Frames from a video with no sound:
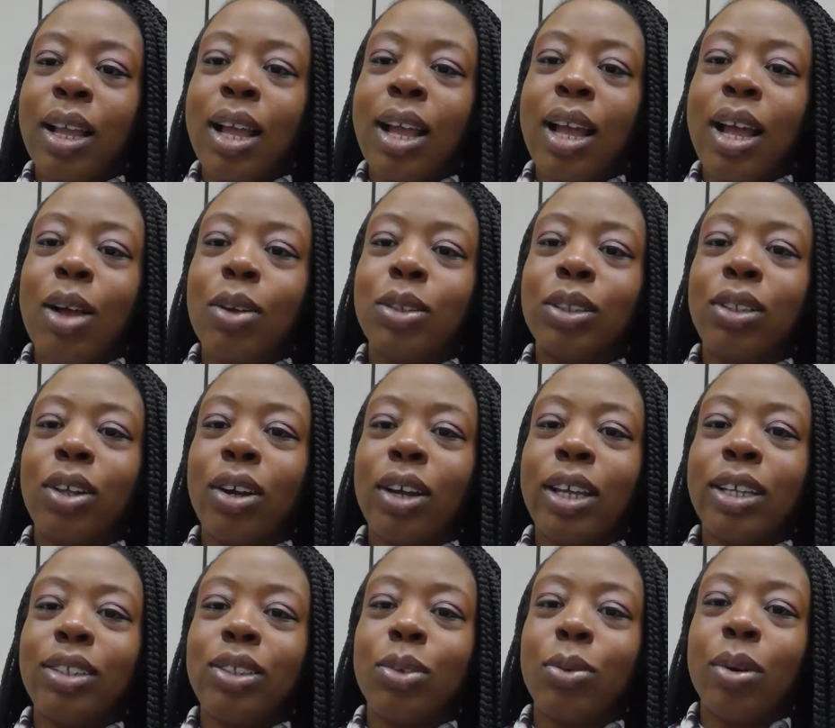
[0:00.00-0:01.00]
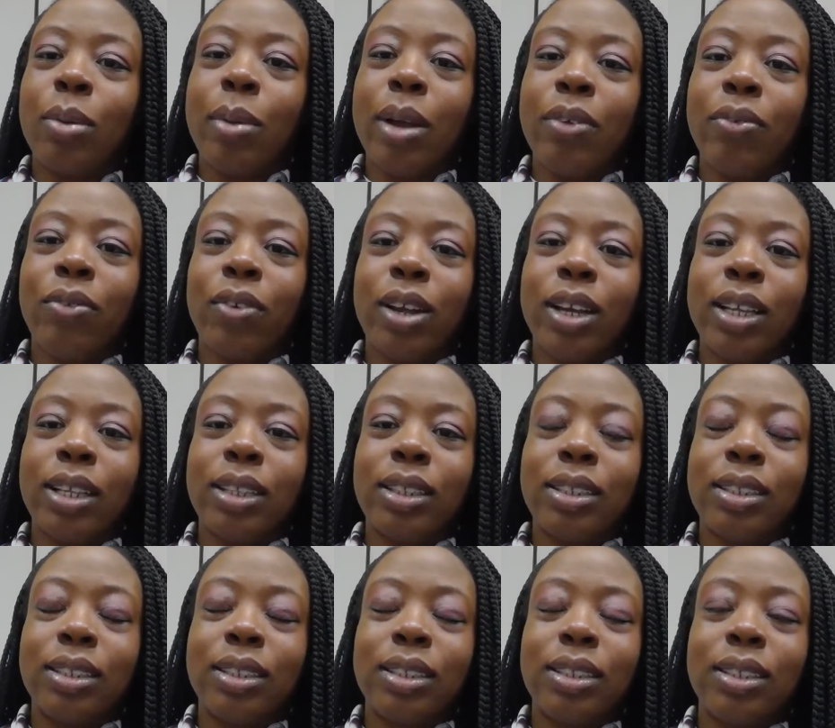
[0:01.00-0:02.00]
I was talking to one of my
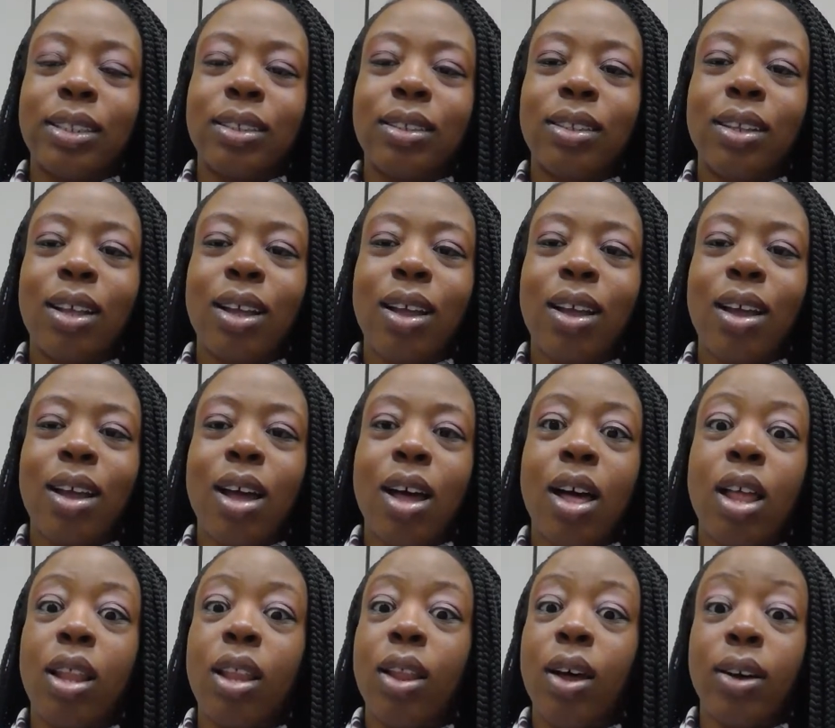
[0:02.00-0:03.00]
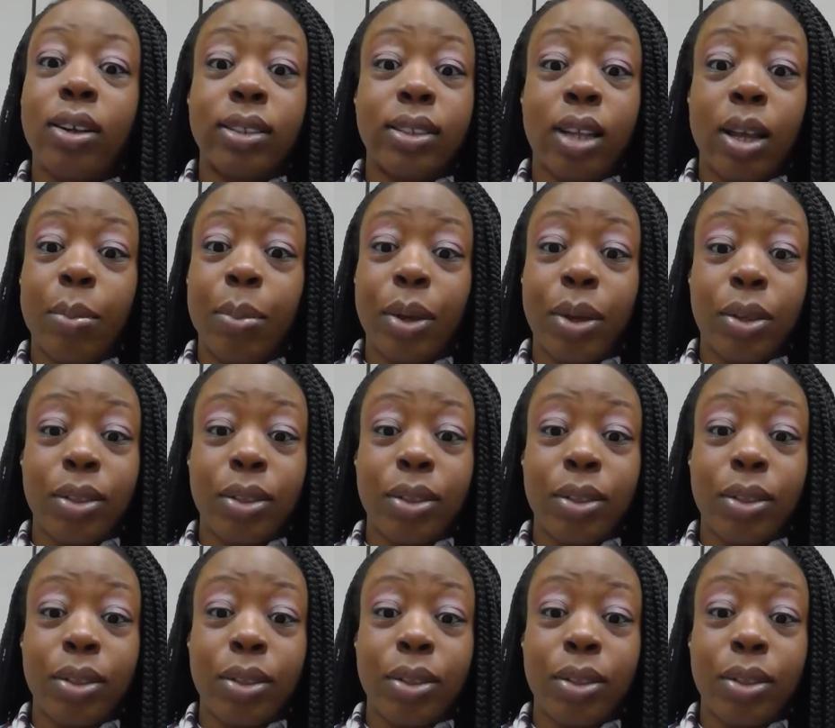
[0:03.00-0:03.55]
friends a long time ago.